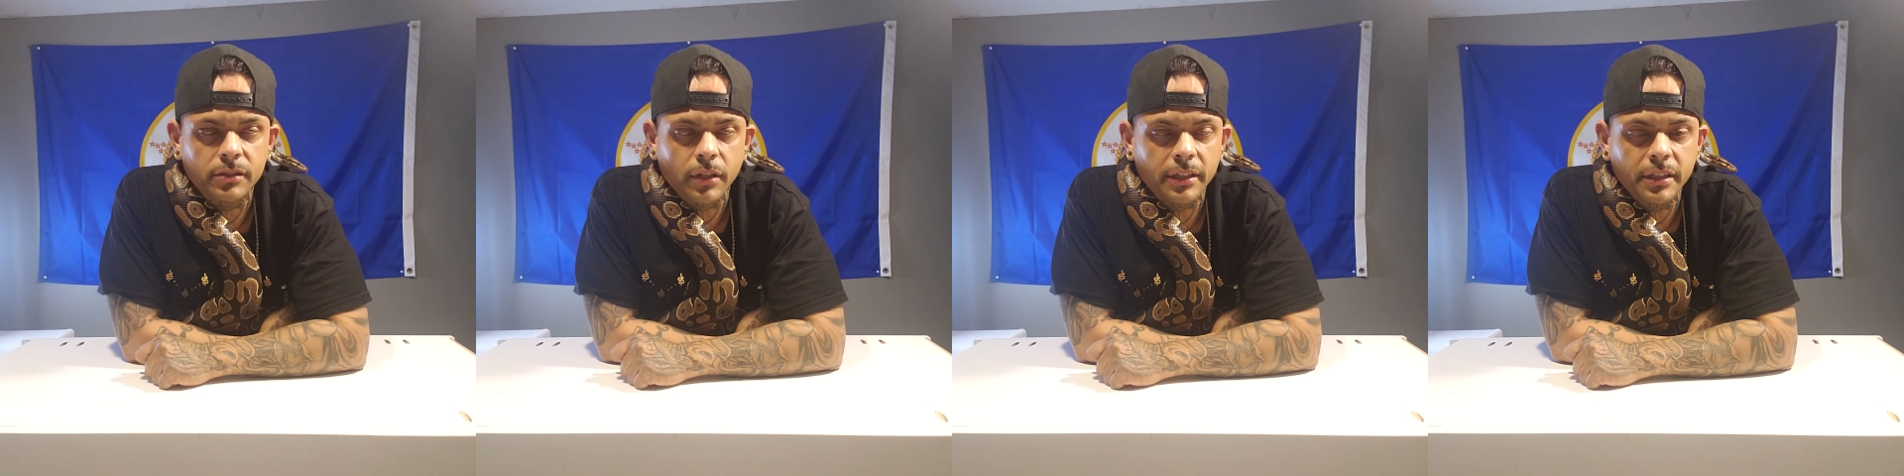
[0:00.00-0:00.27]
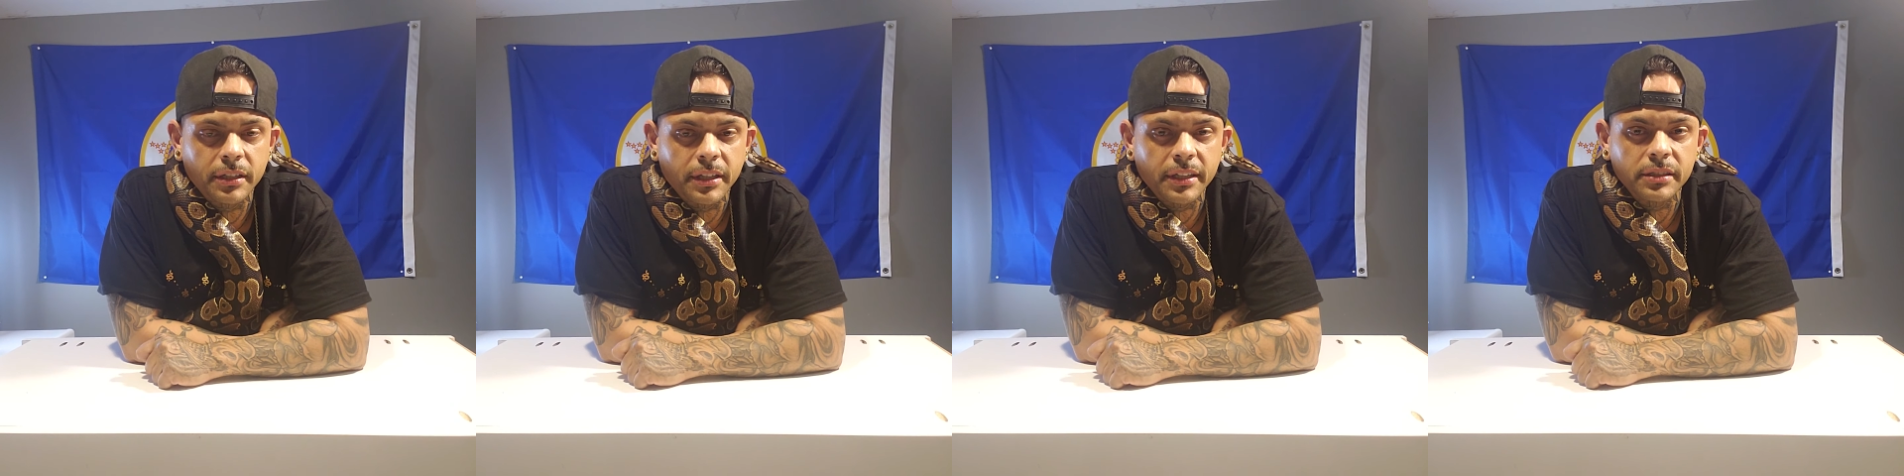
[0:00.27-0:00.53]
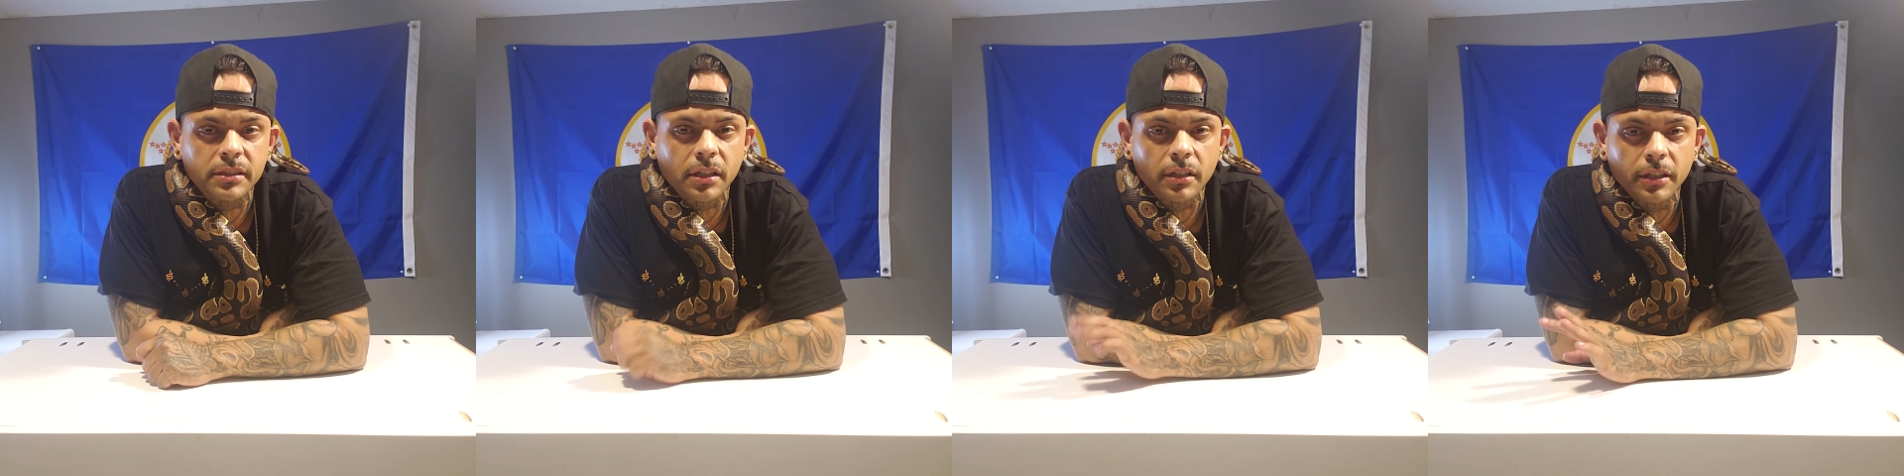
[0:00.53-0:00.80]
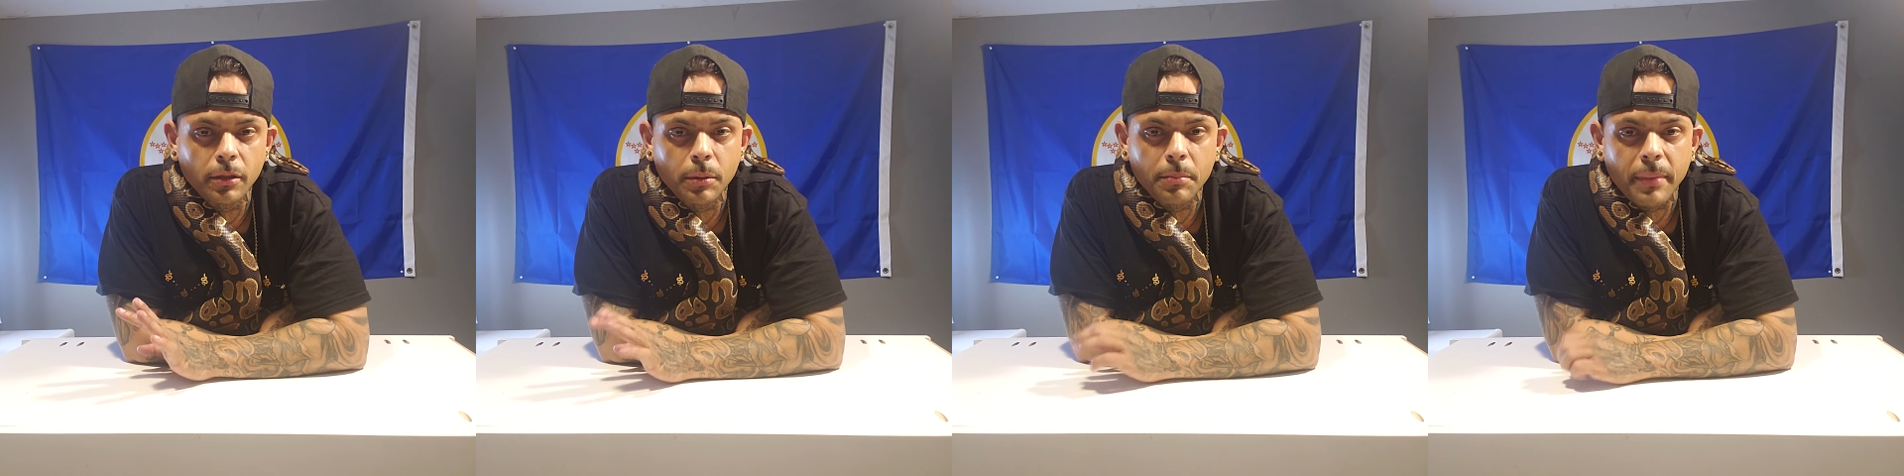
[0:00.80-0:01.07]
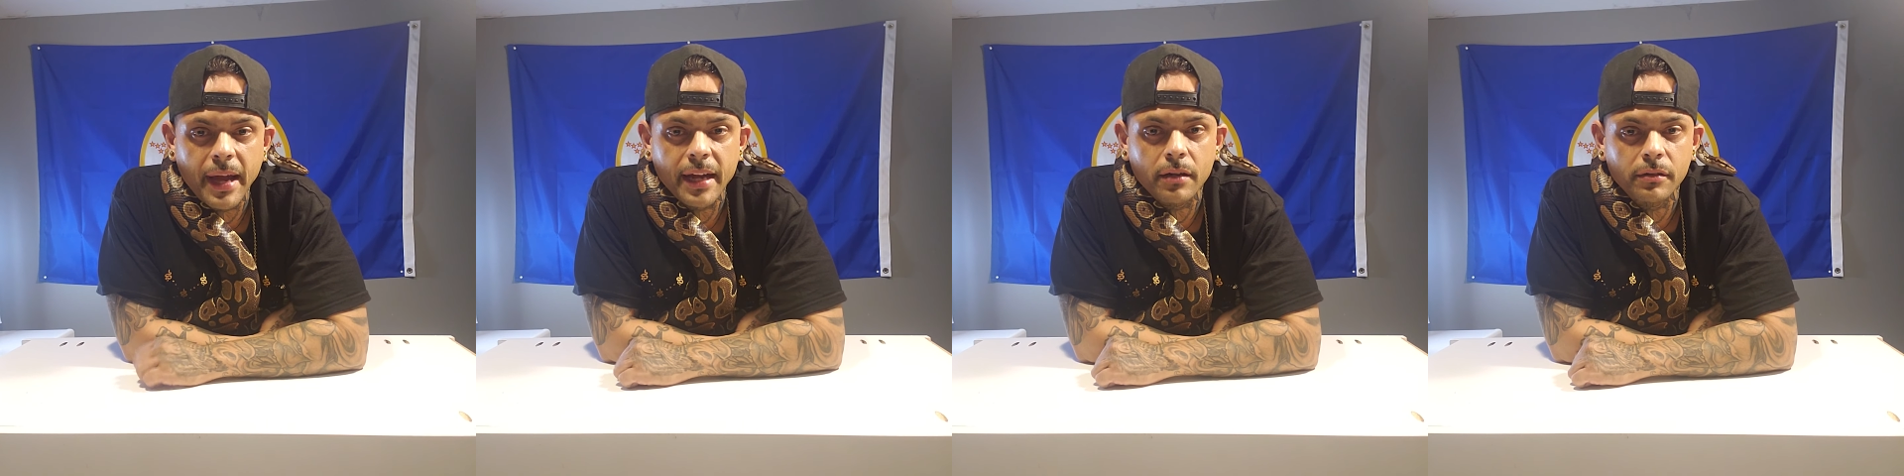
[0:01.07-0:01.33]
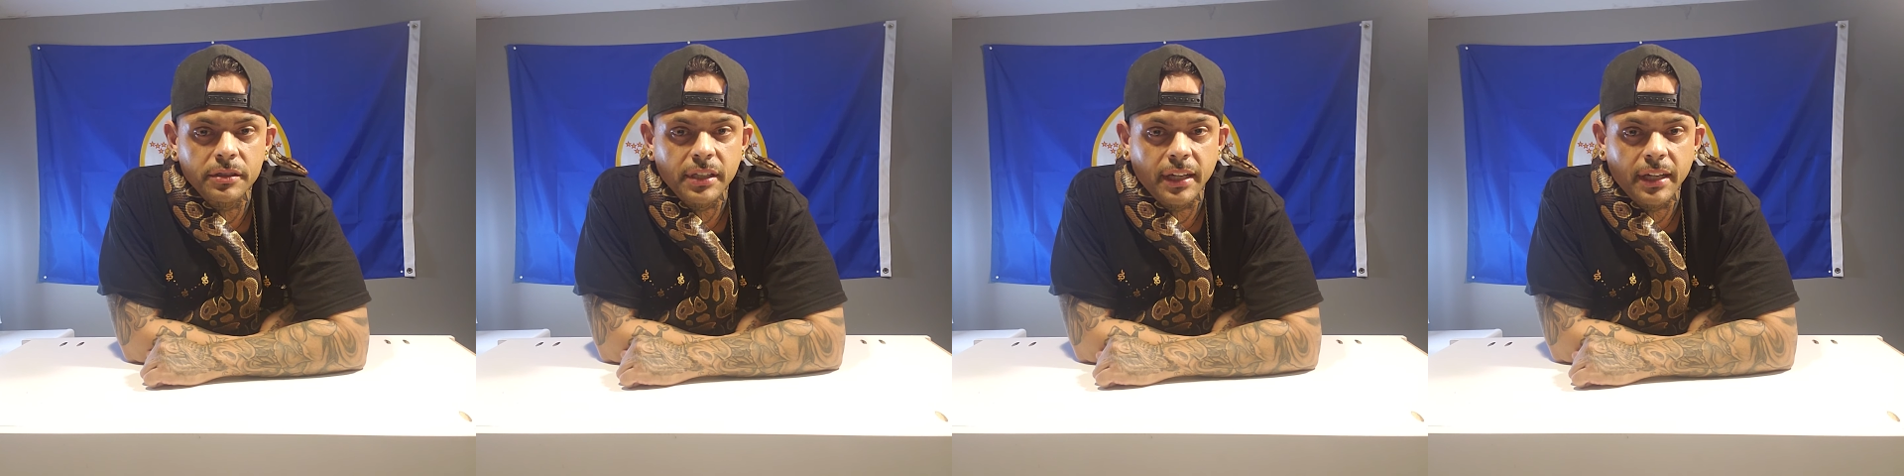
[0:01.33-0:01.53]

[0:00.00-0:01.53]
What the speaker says: So I did things a little bit backwards